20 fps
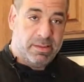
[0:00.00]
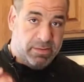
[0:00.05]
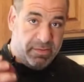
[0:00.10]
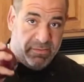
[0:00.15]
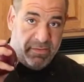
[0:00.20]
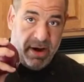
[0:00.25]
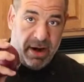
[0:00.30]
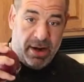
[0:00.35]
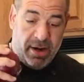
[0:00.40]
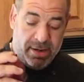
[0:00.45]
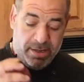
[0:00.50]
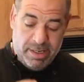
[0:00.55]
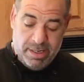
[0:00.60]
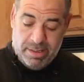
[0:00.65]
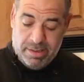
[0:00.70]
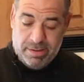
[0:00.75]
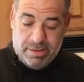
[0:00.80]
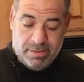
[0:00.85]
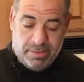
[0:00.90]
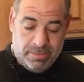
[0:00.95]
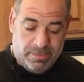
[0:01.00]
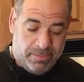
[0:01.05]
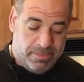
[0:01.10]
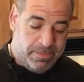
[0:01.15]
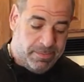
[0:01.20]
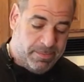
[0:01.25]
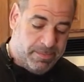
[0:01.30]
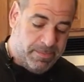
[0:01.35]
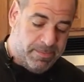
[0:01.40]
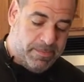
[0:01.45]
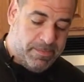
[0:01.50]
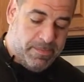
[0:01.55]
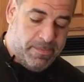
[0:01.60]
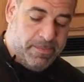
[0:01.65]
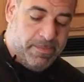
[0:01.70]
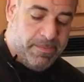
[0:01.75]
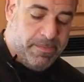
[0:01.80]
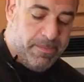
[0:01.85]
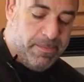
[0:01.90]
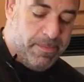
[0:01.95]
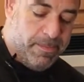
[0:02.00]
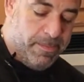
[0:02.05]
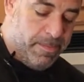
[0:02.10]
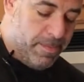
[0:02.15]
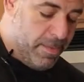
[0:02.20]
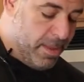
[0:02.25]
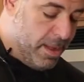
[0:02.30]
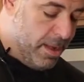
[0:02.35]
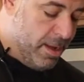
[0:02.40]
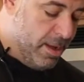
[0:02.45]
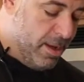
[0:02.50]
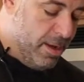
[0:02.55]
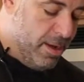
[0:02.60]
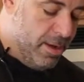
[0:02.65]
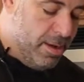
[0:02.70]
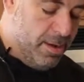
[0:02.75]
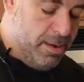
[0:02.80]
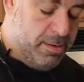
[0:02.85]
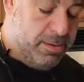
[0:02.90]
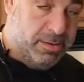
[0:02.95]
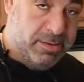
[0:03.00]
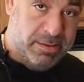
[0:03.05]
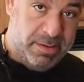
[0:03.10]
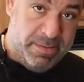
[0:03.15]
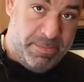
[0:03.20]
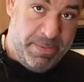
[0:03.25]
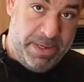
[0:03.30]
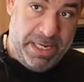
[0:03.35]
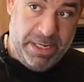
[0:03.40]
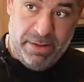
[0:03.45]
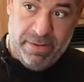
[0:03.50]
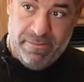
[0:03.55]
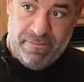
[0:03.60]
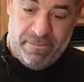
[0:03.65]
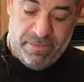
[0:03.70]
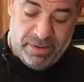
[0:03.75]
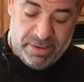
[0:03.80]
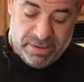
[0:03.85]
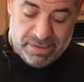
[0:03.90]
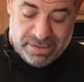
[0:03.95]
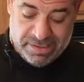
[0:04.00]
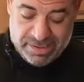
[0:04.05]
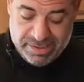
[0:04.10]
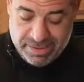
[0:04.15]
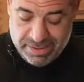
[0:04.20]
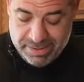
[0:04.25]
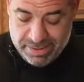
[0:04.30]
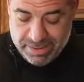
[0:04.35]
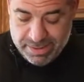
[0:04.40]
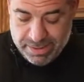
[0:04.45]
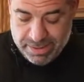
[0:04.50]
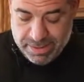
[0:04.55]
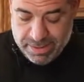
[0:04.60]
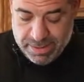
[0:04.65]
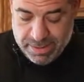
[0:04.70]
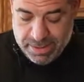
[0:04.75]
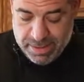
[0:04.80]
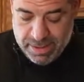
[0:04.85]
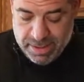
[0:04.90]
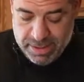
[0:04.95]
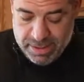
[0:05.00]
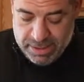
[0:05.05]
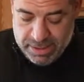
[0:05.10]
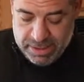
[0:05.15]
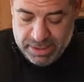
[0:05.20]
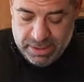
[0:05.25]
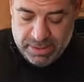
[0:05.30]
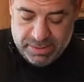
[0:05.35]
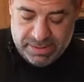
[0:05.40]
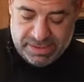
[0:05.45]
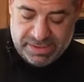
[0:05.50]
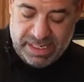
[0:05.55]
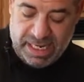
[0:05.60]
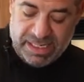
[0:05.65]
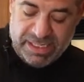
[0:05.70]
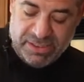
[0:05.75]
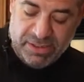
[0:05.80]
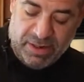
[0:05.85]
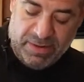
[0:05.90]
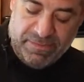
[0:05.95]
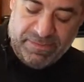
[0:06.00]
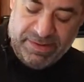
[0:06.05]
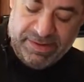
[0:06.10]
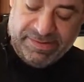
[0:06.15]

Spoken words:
Red onion, I'm gonna peel it first. Slice off the